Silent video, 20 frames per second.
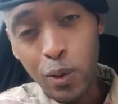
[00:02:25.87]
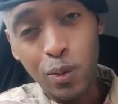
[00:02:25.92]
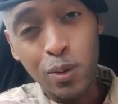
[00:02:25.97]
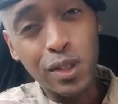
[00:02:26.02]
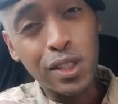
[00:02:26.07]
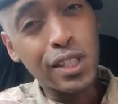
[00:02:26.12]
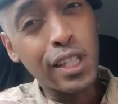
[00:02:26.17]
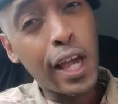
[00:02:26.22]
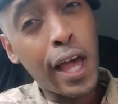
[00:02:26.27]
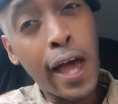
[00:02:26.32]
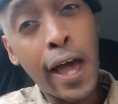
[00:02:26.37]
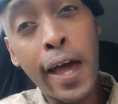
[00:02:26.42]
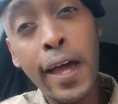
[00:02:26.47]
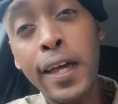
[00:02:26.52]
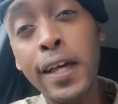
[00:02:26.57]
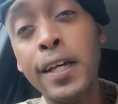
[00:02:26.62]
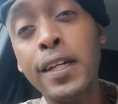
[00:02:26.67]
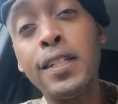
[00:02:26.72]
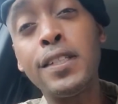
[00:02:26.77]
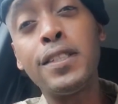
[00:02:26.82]
Sky
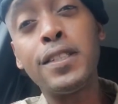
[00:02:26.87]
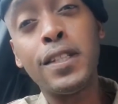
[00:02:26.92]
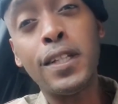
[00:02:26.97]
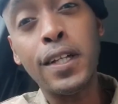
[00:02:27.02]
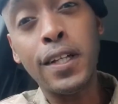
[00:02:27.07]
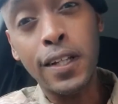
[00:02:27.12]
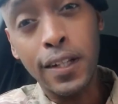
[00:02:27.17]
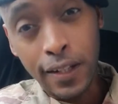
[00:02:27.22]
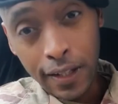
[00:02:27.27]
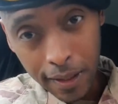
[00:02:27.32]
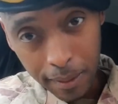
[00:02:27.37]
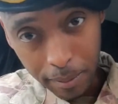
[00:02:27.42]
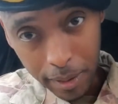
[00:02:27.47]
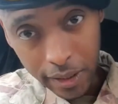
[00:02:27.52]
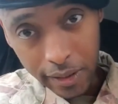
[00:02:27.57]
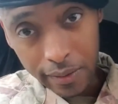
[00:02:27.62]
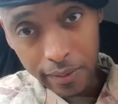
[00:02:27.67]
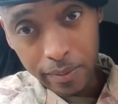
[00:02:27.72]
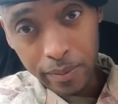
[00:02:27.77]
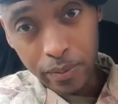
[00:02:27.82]
is the limit.
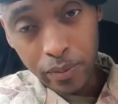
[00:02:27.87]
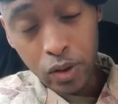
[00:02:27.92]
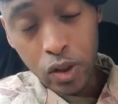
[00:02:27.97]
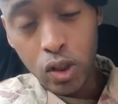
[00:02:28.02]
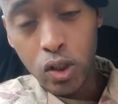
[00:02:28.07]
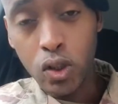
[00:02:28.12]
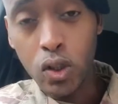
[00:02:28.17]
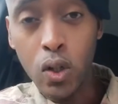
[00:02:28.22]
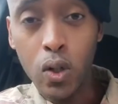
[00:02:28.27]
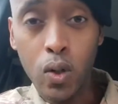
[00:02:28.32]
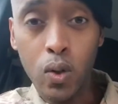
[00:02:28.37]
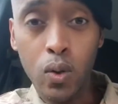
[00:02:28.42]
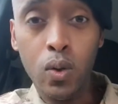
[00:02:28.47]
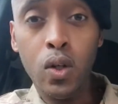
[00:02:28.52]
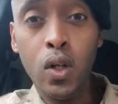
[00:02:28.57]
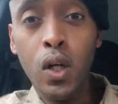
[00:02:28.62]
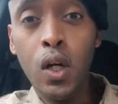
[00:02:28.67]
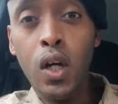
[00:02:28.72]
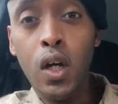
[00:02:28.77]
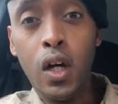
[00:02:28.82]
So
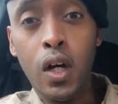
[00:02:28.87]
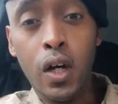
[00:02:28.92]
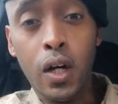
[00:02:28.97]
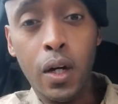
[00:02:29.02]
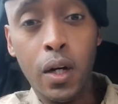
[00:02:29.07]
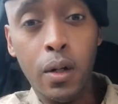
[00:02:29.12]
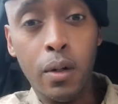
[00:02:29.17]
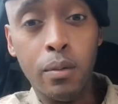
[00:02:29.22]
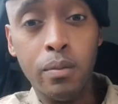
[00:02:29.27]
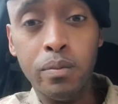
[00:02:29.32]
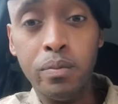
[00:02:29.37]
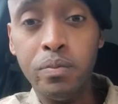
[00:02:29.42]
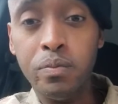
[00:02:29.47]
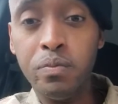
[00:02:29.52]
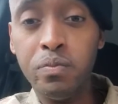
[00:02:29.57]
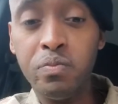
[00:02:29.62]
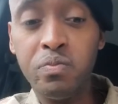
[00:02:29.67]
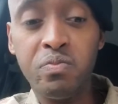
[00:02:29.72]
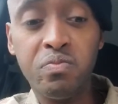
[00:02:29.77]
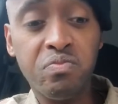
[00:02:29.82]
um,
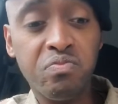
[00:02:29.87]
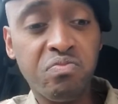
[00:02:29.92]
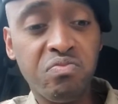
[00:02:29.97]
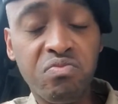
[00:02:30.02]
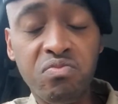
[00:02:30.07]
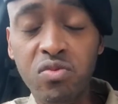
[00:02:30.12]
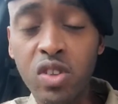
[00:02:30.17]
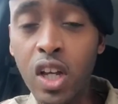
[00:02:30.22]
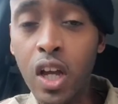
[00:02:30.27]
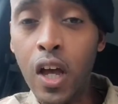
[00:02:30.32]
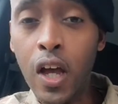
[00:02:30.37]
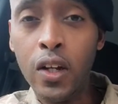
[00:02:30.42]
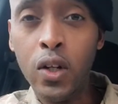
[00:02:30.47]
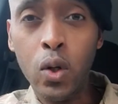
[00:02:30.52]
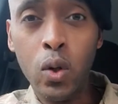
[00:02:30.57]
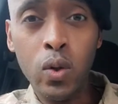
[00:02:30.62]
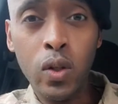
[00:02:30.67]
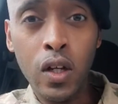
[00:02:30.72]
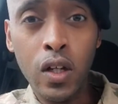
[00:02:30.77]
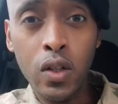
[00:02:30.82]
I know
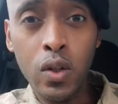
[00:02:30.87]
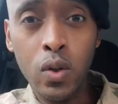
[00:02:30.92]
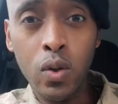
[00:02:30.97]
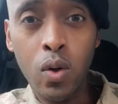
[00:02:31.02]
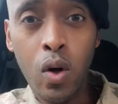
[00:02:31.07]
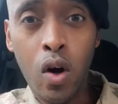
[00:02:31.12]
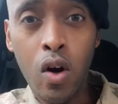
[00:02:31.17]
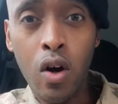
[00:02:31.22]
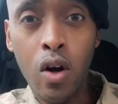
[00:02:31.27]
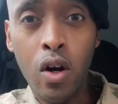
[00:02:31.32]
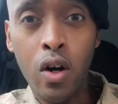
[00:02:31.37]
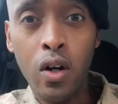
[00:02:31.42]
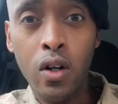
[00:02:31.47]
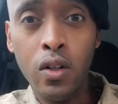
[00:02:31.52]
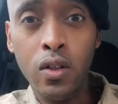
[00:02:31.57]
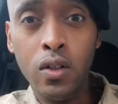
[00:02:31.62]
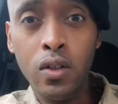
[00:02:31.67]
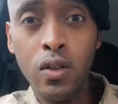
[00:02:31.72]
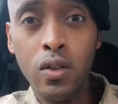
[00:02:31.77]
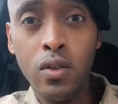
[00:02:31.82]
that you are
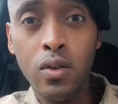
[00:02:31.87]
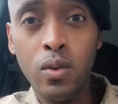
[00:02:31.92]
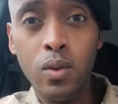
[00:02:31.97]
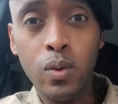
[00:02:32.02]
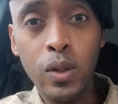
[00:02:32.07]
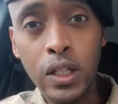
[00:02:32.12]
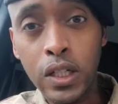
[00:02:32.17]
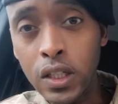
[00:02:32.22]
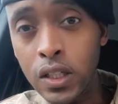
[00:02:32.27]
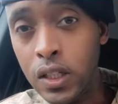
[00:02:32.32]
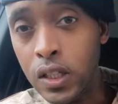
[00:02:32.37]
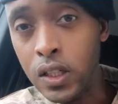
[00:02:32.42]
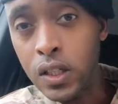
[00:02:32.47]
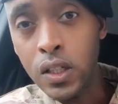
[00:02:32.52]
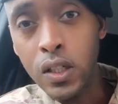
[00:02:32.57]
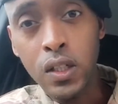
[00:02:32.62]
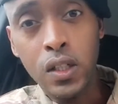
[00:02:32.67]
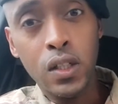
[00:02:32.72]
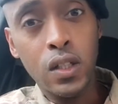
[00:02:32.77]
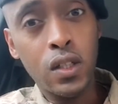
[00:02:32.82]
willing to
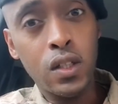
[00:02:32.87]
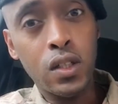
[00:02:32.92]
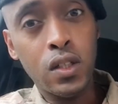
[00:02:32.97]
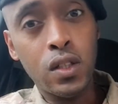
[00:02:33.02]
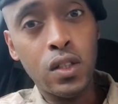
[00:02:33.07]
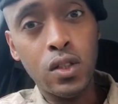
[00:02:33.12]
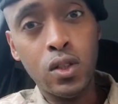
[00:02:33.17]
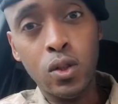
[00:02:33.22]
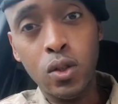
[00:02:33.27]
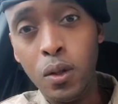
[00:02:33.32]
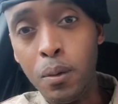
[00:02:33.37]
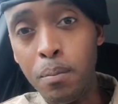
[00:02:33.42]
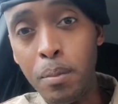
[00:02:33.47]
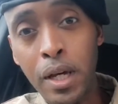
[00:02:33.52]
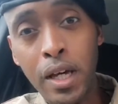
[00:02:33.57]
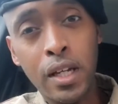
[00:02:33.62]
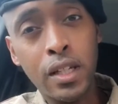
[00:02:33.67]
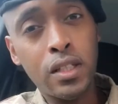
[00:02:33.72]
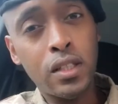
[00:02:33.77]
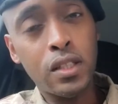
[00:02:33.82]
do your
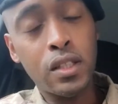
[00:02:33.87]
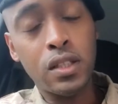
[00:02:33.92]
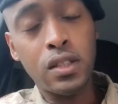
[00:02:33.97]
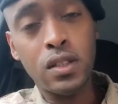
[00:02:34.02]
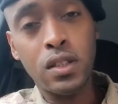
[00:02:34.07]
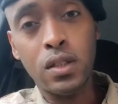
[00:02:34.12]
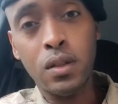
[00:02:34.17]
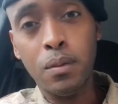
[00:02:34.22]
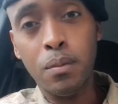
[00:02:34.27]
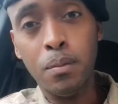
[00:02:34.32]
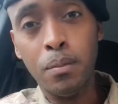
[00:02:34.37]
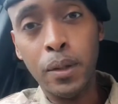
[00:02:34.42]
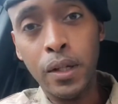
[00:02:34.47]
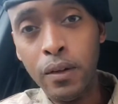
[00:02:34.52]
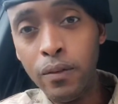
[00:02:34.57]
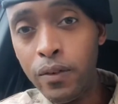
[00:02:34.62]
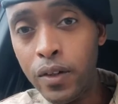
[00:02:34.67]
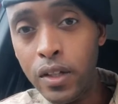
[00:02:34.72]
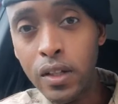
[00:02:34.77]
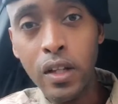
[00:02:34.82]
best and
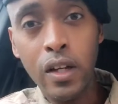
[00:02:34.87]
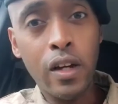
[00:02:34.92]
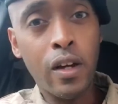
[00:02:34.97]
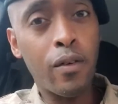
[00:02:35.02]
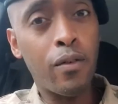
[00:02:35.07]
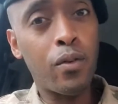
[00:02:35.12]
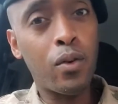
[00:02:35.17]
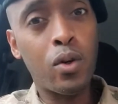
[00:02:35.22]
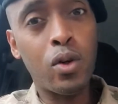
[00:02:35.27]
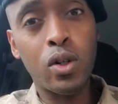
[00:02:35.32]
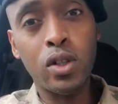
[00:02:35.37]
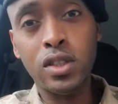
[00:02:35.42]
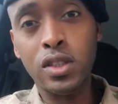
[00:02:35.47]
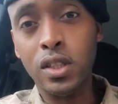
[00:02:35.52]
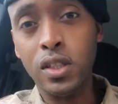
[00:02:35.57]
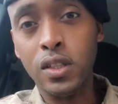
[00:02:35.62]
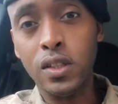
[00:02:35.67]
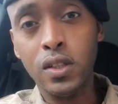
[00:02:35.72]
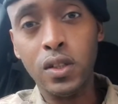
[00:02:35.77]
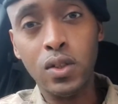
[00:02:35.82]
benefit the Air Force
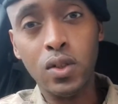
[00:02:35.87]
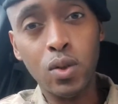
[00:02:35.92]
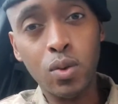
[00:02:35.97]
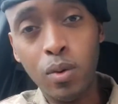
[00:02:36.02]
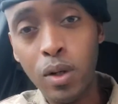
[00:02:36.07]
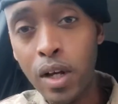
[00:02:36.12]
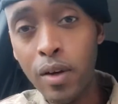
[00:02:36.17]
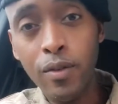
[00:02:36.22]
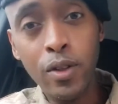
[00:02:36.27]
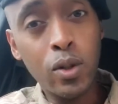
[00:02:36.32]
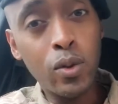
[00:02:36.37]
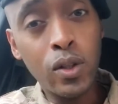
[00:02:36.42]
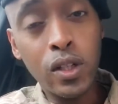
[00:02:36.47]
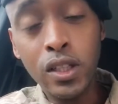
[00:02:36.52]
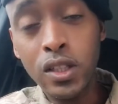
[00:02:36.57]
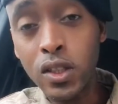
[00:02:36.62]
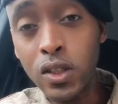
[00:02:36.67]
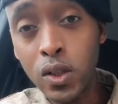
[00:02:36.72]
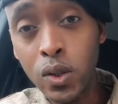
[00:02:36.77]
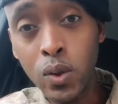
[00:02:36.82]
and do whatever you need to
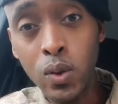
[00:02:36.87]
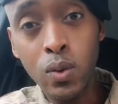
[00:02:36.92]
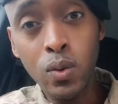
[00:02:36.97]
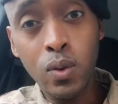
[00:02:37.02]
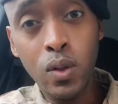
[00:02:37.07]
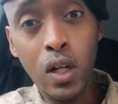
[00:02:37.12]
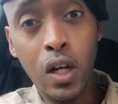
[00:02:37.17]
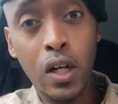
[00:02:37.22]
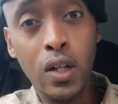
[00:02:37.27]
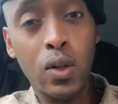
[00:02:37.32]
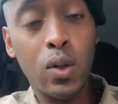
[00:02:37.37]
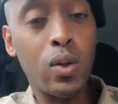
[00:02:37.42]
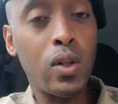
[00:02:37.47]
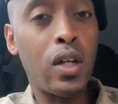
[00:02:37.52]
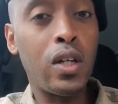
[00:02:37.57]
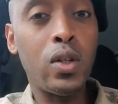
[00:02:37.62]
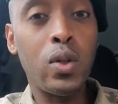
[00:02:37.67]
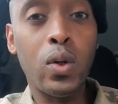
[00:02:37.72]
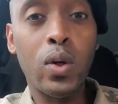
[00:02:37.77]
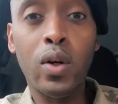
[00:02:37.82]
do. I know that
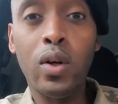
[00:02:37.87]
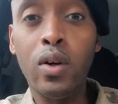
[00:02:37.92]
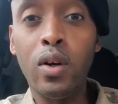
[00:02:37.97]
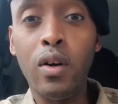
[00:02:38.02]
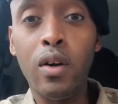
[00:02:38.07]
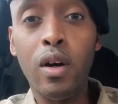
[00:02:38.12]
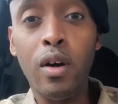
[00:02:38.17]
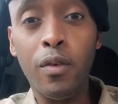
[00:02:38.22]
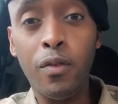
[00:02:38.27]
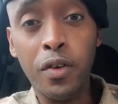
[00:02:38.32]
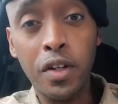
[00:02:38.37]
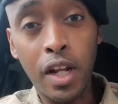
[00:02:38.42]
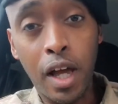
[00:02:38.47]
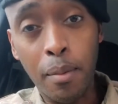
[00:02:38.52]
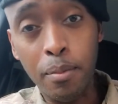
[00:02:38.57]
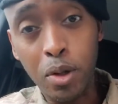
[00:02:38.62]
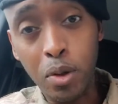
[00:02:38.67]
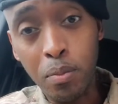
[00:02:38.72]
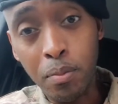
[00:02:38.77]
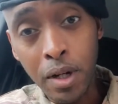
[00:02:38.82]
you are a
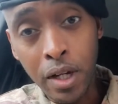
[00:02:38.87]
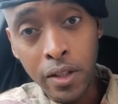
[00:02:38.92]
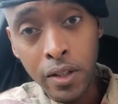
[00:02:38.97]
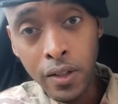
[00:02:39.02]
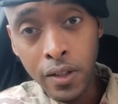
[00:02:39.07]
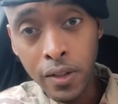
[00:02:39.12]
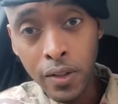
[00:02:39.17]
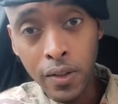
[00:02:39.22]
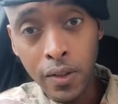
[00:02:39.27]
phenomenal mother.